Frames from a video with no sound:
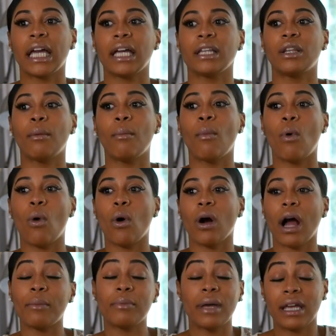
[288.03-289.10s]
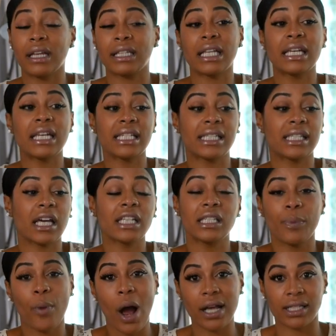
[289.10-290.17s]
the more it's
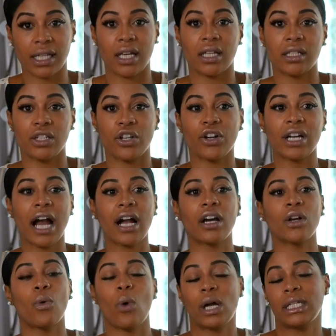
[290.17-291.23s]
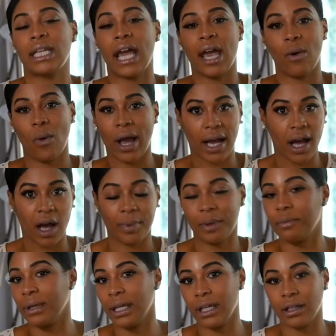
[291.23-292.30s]
a process. You're not gonna one day wake up
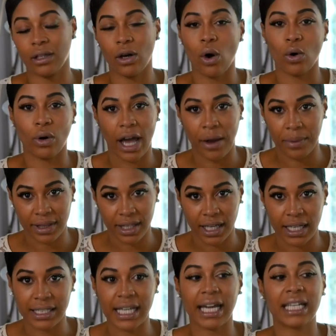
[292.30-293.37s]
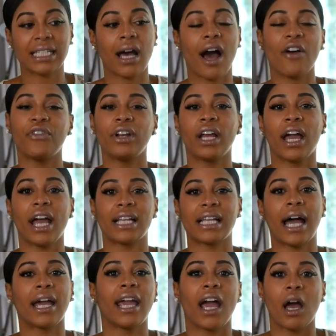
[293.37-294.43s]
and be okay with things. Like, as confident as
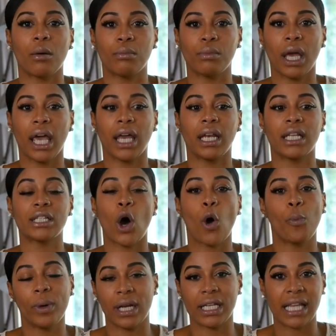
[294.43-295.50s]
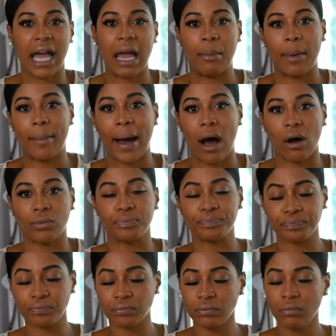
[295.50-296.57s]
I am and as open as I am about
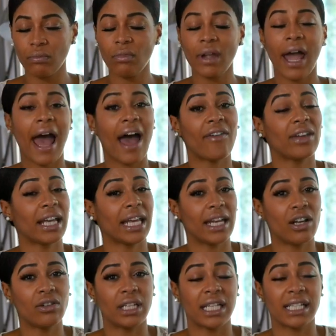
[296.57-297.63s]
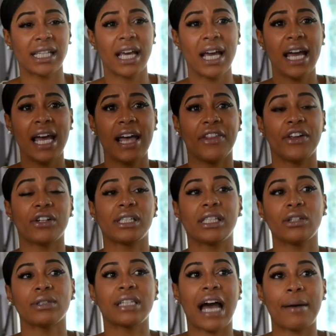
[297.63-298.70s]
having an illness, there's
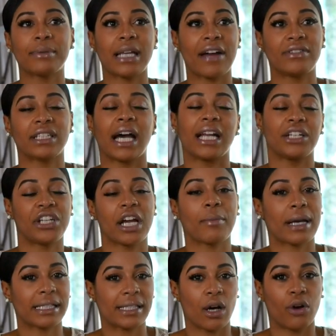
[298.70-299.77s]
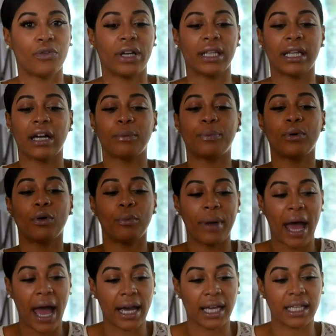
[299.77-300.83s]
still times I have to kind of check myself and like pull
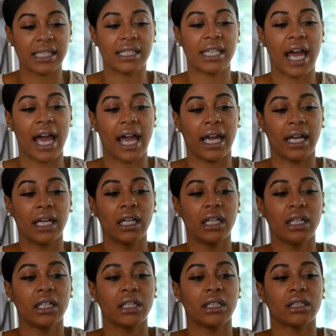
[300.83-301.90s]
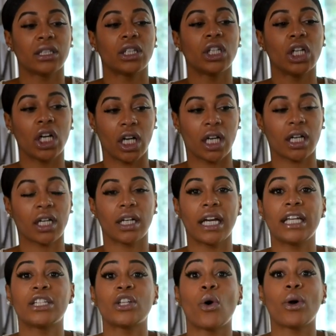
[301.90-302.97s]
back and say, look,
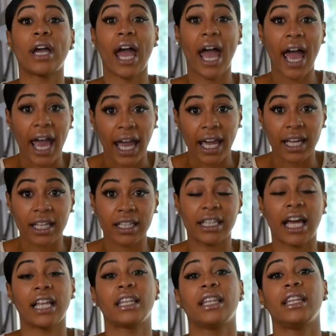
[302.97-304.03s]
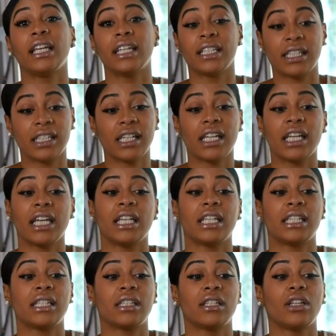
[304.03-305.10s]
it's okay that this
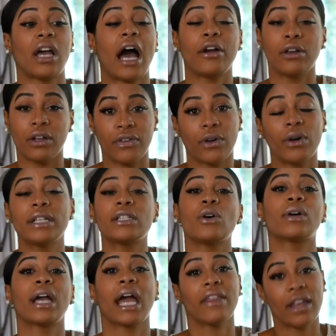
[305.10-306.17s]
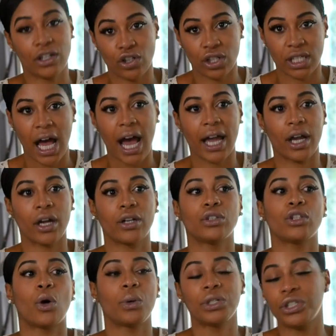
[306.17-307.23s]
is how you feel. It's okay that you're tired.
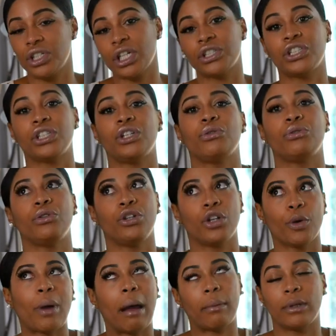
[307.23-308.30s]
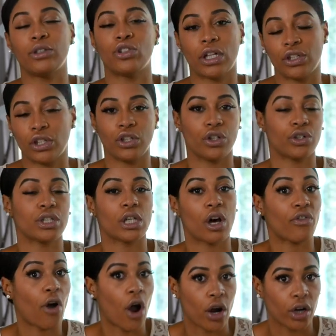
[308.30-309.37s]
No one's judging you. You're probably judging
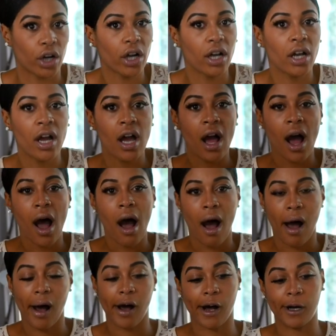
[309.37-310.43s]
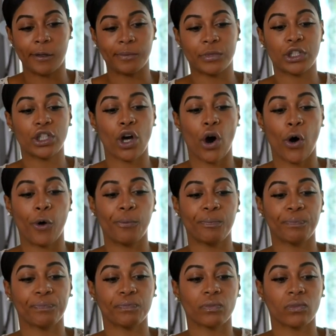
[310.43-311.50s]
yourself harder. So
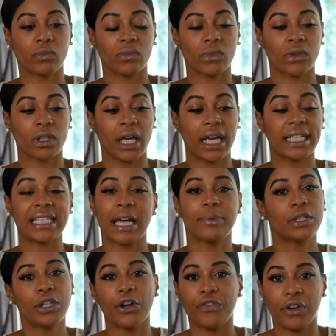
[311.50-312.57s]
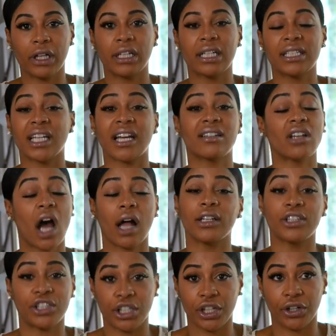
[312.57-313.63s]
accepting your feelings,
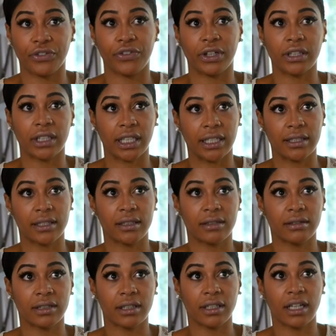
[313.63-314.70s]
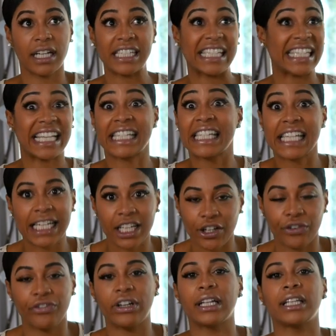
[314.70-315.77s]
acknowledging your feelings, assessing
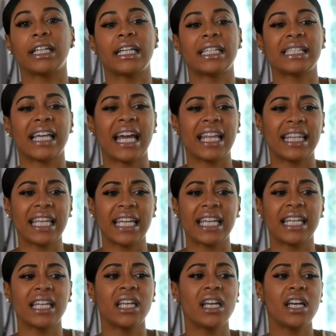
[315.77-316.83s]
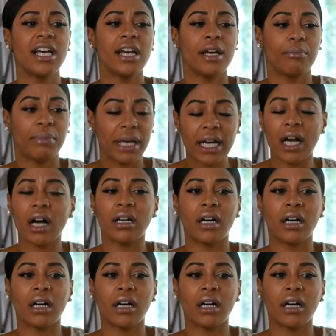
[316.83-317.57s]
your feelings, and then being